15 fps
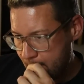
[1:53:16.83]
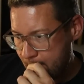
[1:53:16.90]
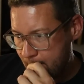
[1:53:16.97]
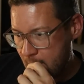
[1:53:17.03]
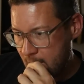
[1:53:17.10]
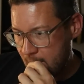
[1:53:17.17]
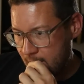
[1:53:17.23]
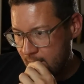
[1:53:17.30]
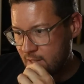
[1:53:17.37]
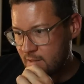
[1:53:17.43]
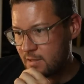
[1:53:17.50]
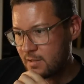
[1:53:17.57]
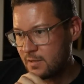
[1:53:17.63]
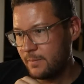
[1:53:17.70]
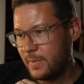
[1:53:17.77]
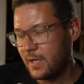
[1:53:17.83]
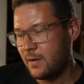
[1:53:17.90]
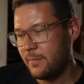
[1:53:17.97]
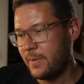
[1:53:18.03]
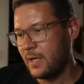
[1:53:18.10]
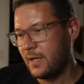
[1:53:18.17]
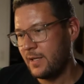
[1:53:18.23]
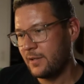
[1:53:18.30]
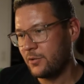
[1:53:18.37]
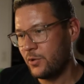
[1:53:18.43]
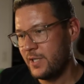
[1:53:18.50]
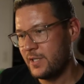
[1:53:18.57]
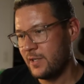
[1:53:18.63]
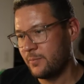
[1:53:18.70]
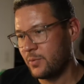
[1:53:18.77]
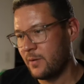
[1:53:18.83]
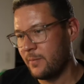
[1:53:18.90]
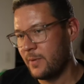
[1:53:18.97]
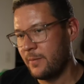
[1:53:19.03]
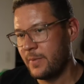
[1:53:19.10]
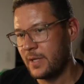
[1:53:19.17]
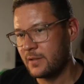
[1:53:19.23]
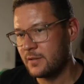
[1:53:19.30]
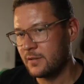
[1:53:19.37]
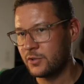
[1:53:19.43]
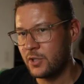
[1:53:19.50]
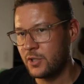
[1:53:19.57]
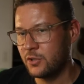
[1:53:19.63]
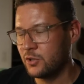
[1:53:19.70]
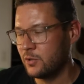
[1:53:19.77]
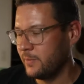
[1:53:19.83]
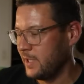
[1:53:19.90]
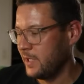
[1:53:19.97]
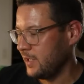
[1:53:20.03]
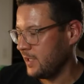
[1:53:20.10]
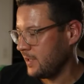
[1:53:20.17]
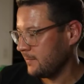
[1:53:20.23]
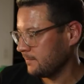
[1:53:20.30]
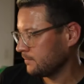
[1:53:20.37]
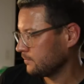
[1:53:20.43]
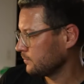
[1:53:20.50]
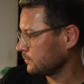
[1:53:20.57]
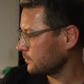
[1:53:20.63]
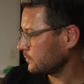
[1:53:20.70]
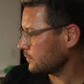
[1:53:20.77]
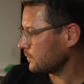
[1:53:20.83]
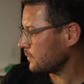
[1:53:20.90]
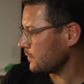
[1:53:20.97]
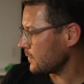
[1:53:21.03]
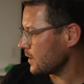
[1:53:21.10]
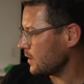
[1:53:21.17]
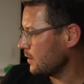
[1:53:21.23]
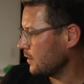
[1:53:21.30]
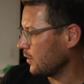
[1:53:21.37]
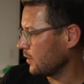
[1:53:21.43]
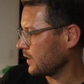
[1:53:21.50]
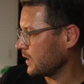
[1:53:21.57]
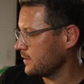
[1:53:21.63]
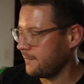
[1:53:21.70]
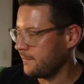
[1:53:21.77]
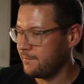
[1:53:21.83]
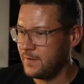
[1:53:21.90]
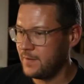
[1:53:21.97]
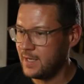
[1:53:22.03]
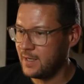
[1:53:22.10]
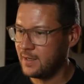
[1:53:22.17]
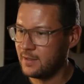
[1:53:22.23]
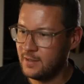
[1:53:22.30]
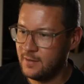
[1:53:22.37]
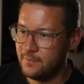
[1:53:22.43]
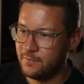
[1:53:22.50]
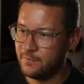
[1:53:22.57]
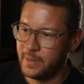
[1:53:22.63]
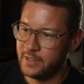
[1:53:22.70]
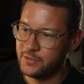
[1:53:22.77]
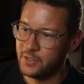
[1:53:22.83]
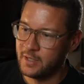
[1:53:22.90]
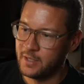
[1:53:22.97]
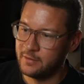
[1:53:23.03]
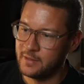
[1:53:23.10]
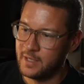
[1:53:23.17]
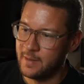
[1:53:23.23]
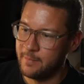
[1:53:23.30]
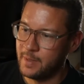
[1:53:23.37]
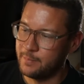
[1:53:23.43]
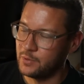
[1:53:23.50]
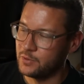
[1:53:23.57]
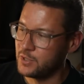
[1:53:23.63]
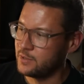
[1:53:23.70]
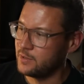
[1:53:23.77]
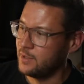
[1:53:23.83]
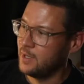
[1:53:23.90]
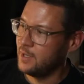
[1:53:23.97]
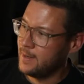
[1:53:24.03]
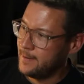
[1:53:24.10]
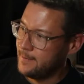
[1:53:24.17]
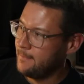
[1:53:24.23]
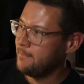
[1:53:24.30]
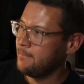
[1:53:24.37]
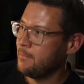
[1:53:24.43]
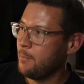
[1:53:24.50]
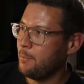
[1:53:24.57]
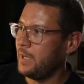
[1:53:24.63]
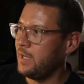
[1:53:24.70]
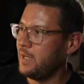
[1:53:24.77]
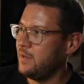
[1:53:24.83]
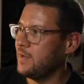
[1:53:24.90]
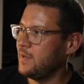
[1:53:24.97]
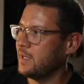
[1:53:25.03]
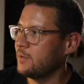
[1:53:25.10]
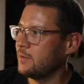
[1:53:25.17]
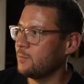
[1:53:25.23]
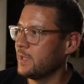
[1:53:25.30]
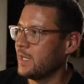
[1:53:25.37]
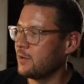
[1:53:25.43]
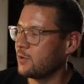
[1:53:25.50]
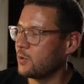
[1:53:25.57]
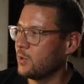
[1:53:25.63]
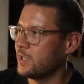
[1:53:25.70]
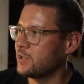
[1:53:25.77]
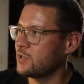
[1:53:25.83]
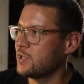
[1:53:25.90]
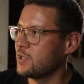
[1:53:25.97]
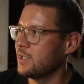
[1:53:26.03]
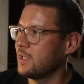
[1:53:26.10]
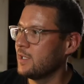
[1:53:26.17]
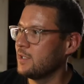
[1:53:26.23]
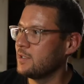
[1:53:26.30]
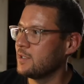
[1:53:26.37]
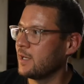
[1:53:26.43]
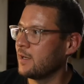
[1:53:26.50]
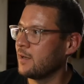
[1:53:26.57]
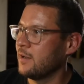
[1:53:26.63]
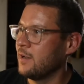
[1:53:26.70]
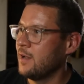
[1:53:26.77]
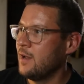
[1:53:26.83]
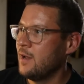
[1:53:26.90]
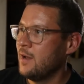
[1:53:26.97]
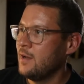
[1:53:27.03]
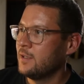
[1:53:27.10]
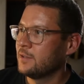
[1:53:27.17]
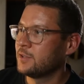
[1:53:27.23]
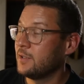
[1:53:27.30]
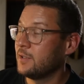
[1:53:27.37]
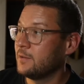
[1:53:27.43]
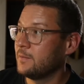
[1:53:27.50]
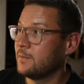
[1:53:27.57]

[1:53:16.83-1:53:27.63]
it's becoming an increasing problem because of social media, all kinds of fake information out there, and people just believing it without questioning it. And so